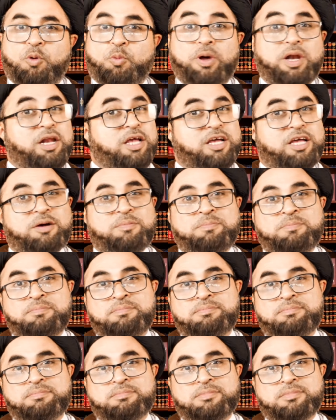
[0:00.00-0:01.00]

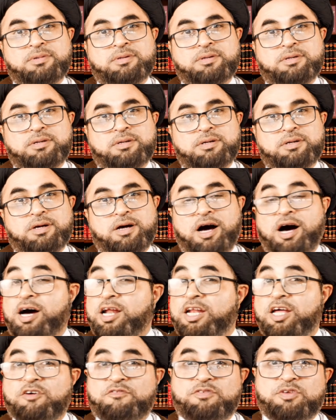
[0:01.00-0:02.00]
welcome
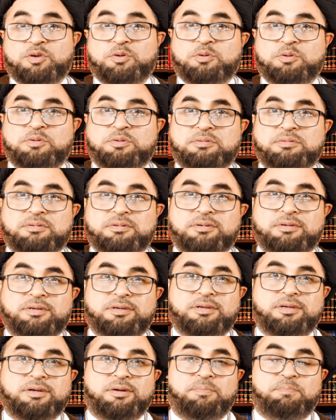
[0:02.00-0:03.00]
all of you
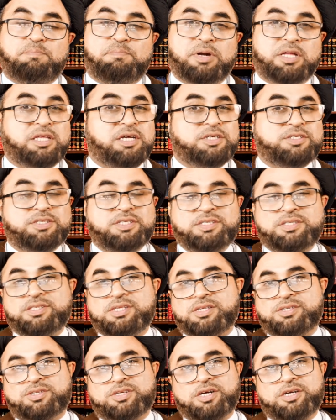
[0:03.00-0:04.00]
brothers and
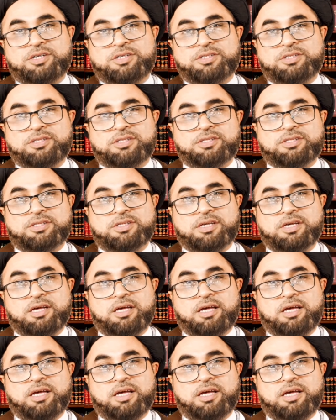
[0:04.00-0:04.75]
sisters